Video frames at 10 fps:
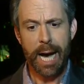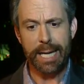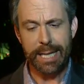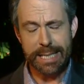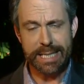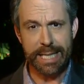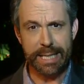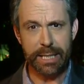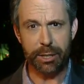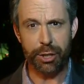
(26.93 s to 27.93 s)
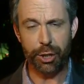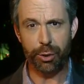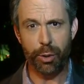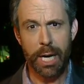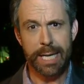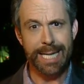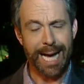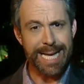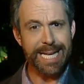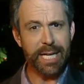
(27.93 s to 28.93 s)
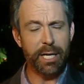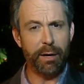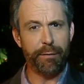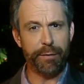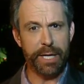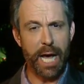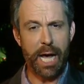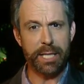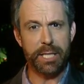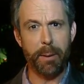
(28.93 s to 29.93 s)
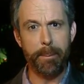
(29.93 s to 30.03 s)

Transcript: I listened to Naika Venant's